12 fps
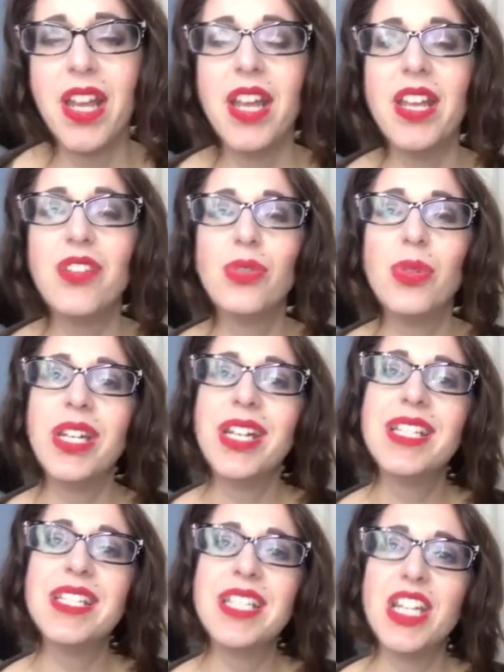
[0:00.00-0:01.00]
if we
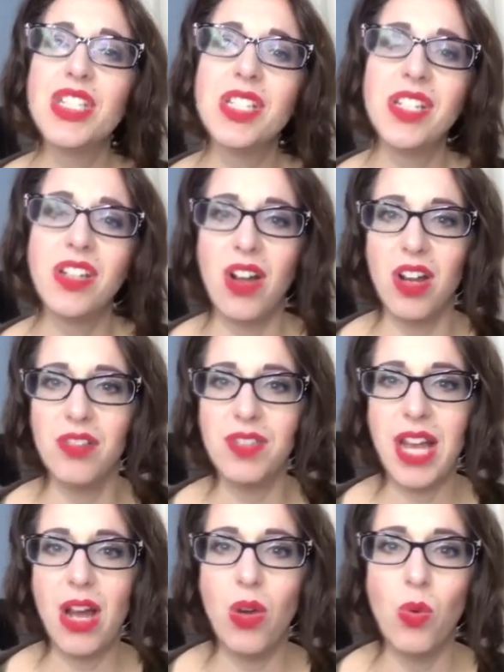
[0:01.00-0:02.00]
intentionally carved
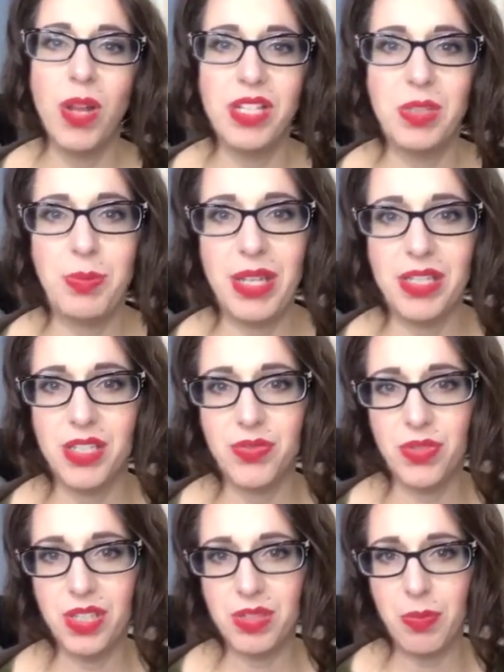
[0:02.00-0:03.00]
out white spaces
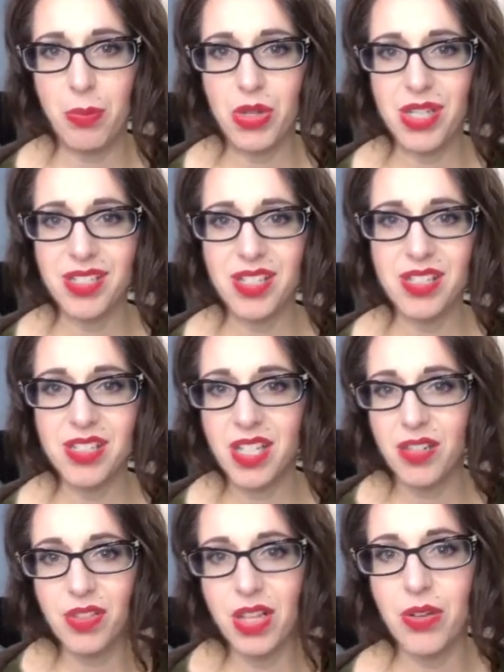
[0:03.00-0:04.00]
for these memories
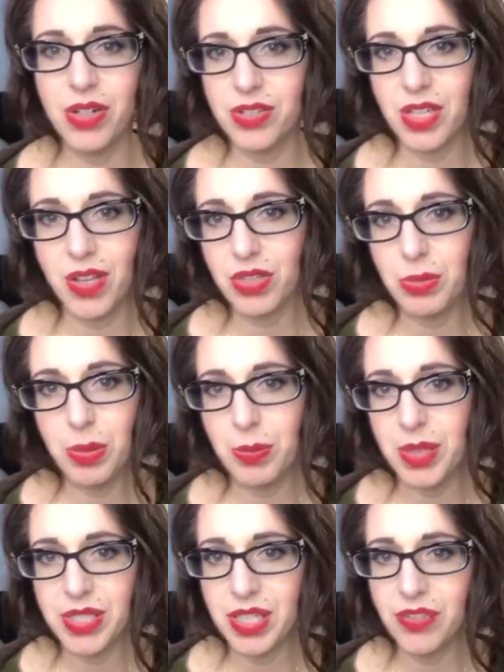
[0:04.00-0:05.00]
instead of allowing ourselves to be
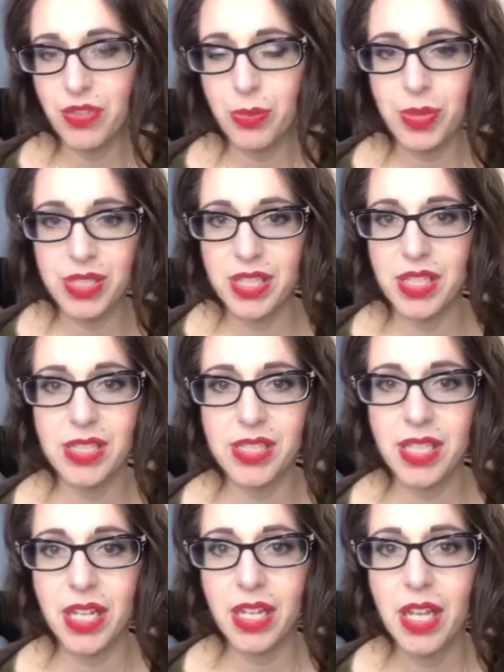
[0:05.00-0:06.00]
busy for busyness
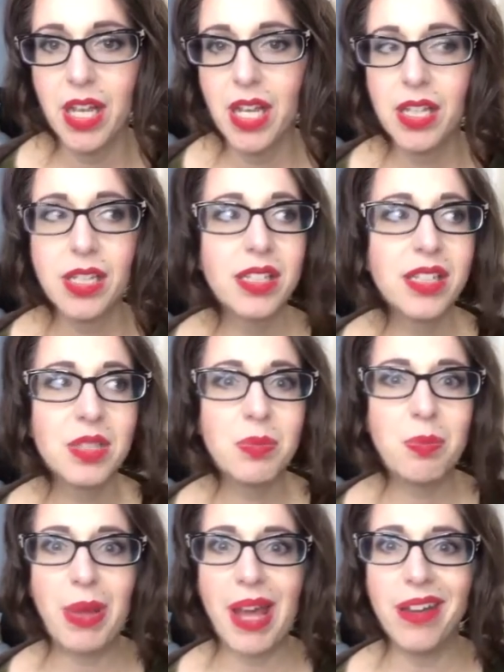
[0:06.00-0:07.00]
sake? Like, this
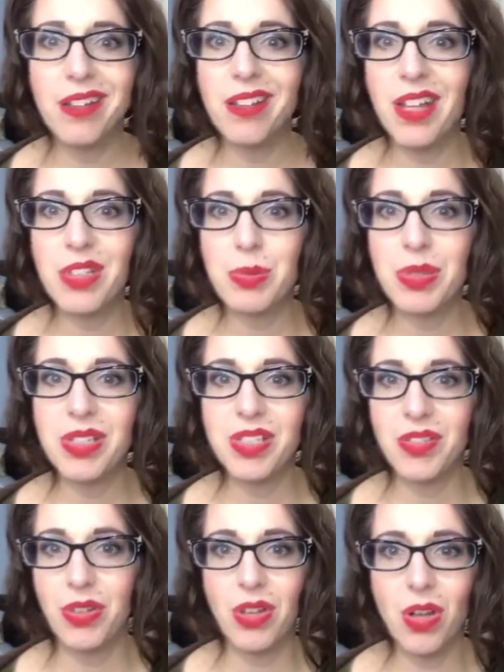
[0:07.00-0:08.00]
battle has been a
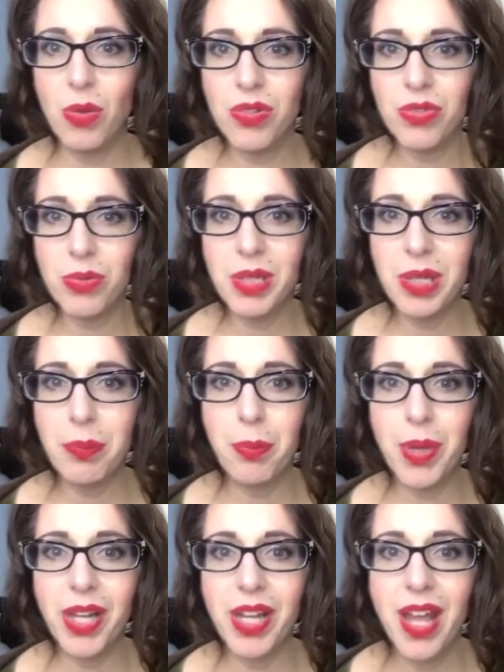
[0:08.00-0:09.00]
difficult one for me,
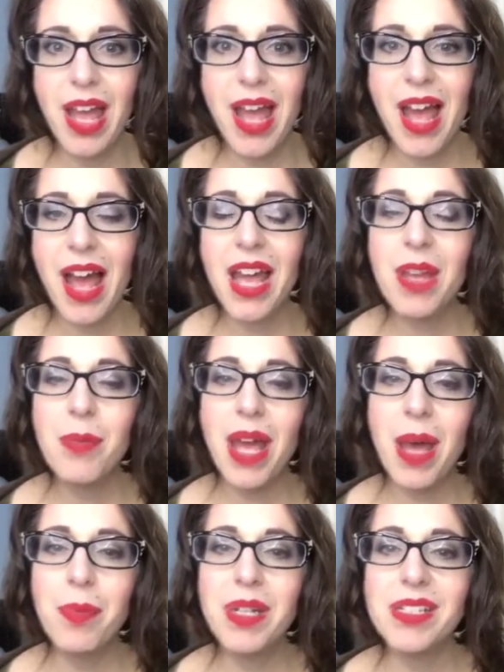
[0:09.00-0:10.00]
but I'm
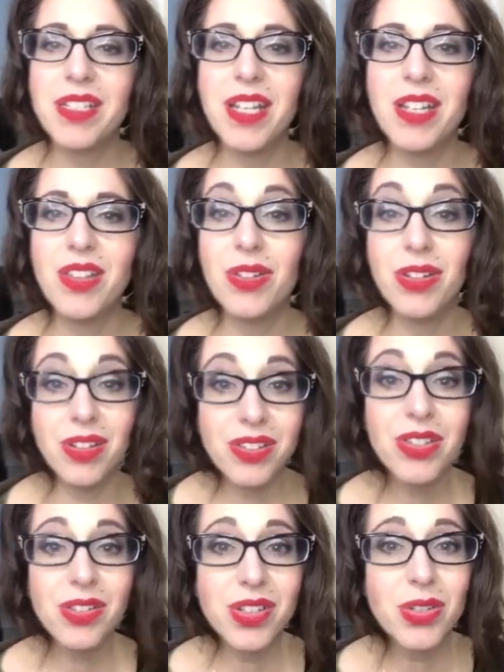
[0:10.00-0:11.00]
happy to say
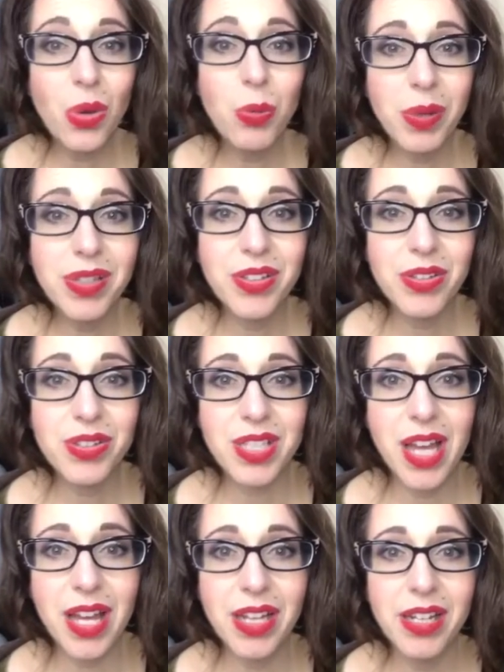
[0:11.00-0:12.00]
there is hope on the other
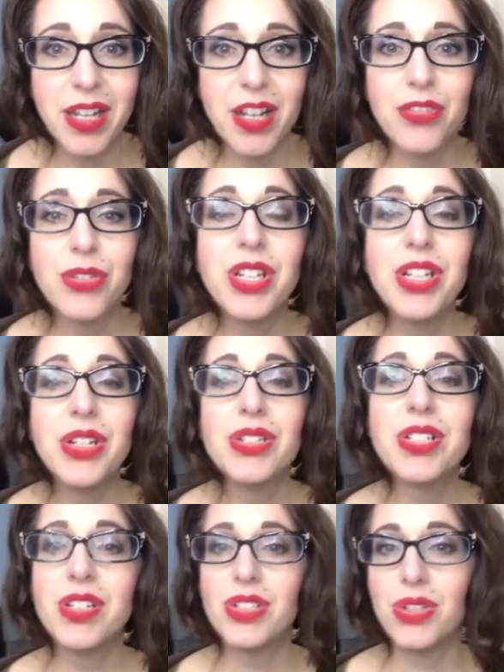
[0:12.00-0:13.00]
side. For
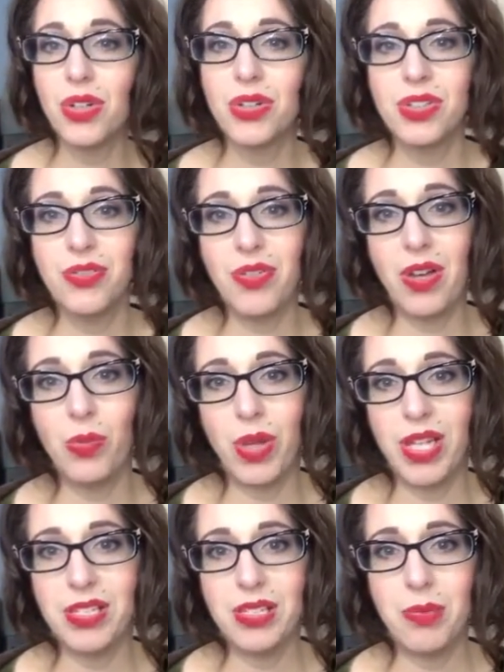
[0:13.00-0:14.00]
years, I struggled to find
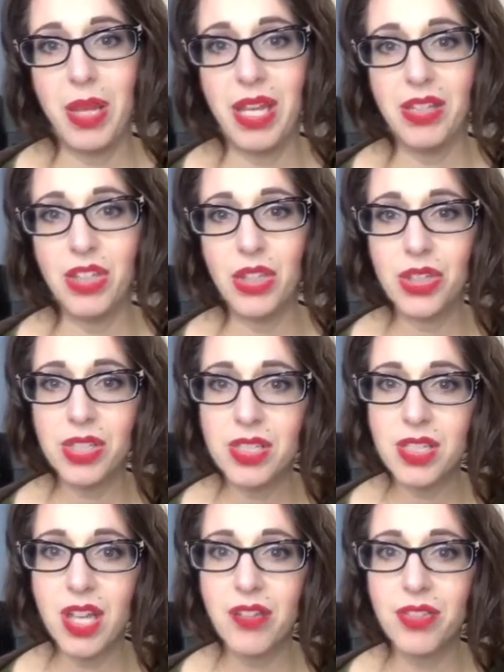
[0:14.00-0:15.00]
ways to make the good
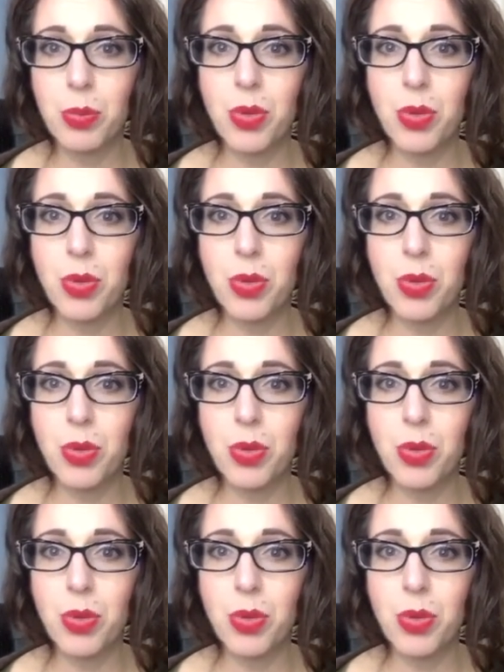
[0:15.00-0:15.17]
stuff